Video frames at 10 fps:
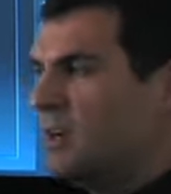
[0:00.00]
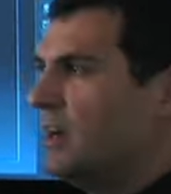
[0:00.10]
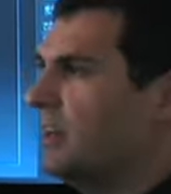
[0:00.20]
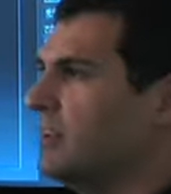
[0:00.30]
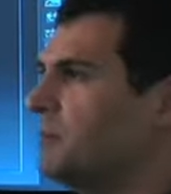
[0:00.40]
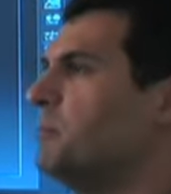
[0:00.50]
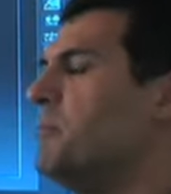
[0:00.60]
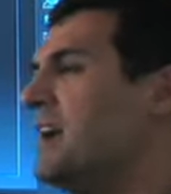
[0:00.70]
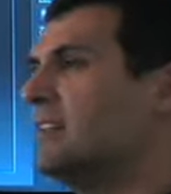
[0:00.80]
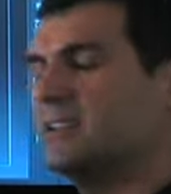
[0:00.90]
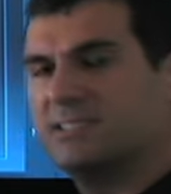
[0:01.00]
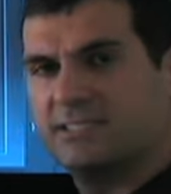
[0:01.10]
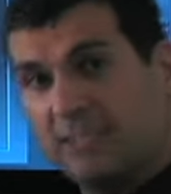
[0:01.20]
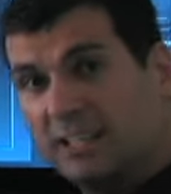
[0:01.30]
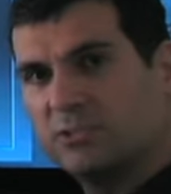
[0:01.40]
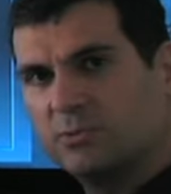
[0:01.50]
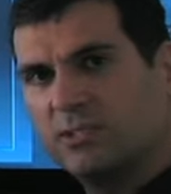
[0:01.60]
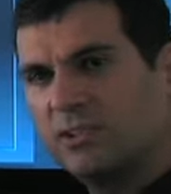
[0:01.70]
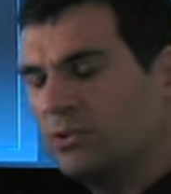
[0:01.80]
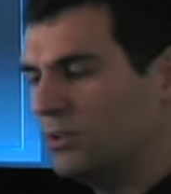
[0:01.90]
And I thought, man, that's
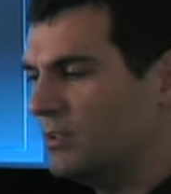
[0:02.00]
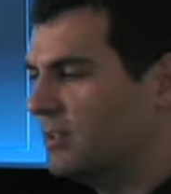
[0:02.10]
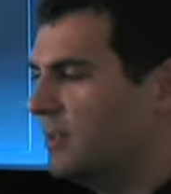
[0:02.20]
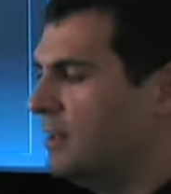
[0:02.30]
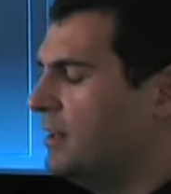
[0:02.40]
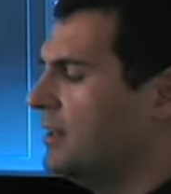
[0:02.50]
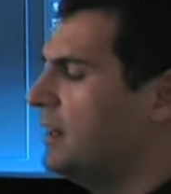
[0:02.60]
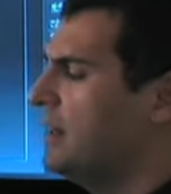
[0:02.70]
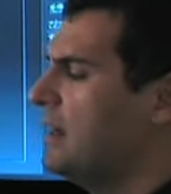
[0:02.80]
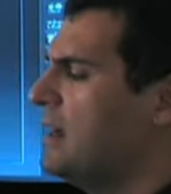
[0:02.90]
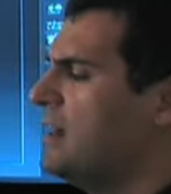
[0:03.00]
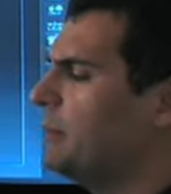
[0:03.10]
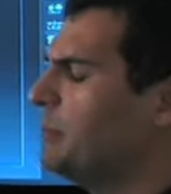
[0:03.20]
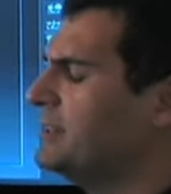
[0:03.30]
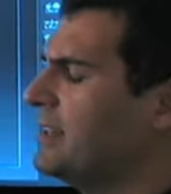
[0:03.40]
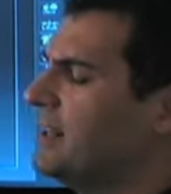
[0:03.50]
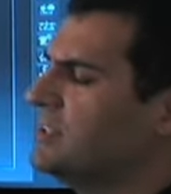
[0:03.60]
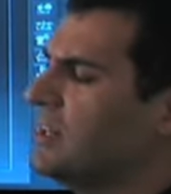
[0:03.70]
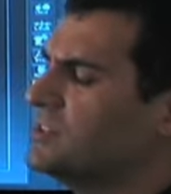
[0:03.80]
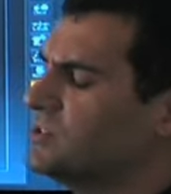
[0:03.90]
really cool. But then
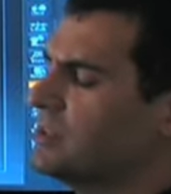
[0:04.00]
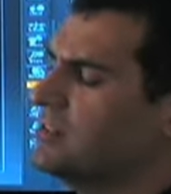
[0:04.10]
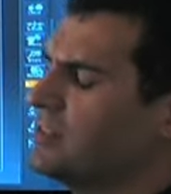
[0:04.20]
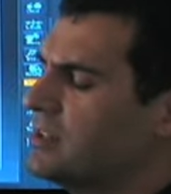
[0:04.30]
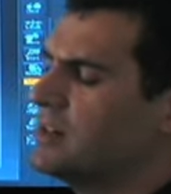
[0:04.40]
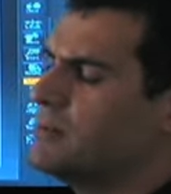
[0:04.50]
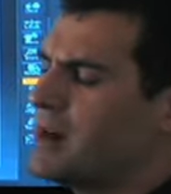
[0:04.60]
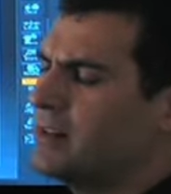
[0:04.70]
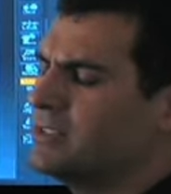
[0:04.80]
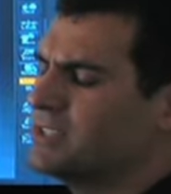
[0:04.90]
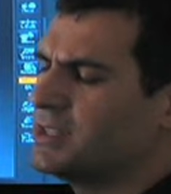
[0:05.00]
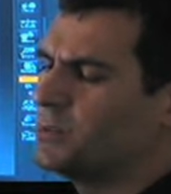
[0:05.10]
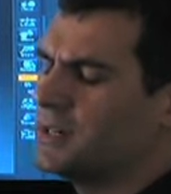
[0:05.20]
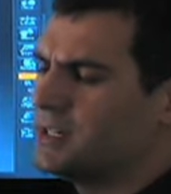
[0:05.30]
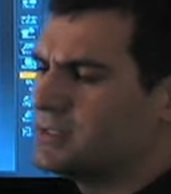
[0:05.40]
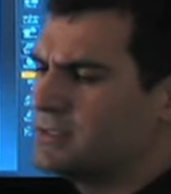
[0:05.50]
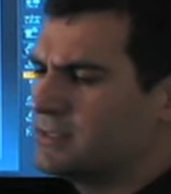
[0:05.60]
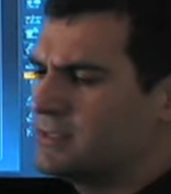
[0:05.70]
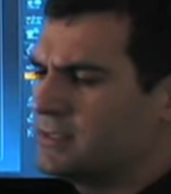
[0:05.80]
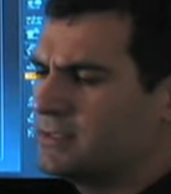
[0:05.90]
I started thinking about it, and it's like, well,
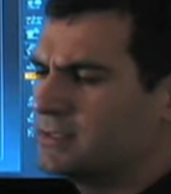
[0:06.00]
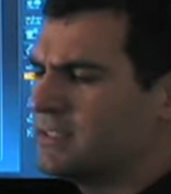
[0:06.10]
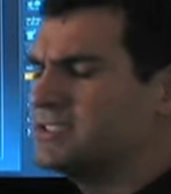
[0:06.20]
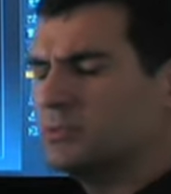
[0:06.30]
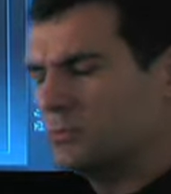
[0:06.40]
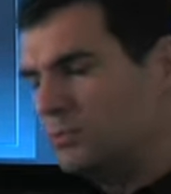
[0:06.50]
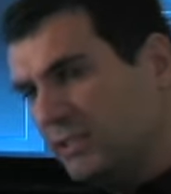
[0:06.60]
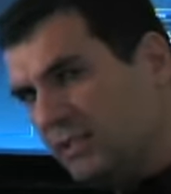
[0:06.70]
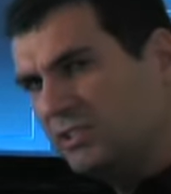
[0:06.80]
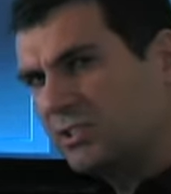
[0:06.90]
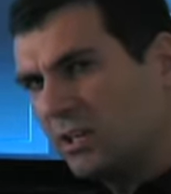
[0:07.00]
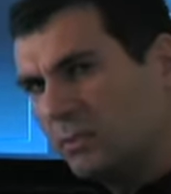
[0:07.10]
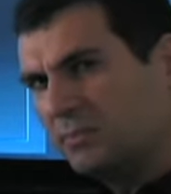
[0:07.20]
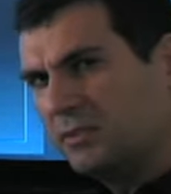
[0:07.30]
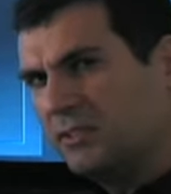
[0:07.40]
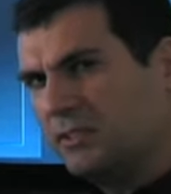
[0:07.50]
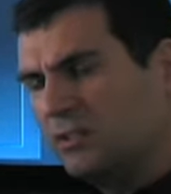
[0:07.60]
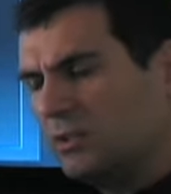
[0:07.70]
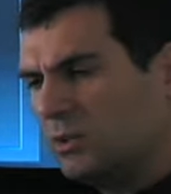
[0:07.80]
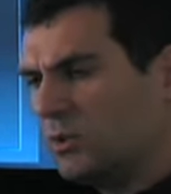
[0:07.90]
does it really sculpt,
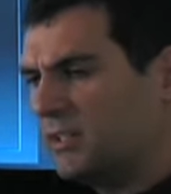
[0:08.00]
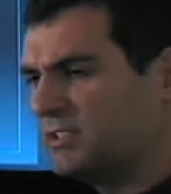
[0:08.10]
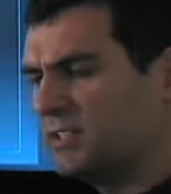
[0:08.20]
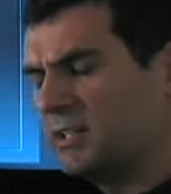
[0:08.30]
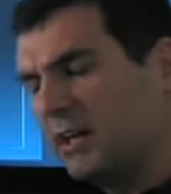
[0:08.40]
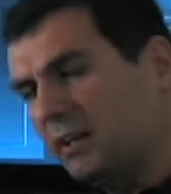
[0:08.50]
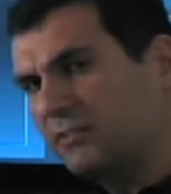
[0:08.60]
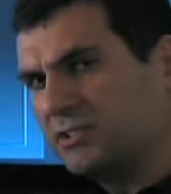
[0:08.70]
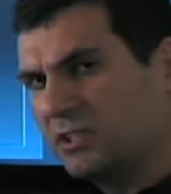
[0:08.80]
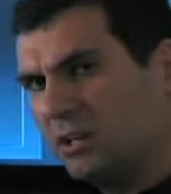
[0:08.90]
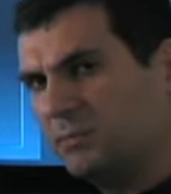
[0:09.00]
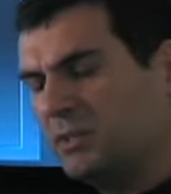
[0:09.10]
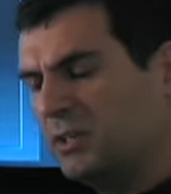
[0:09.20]
or does it kind of sculpt?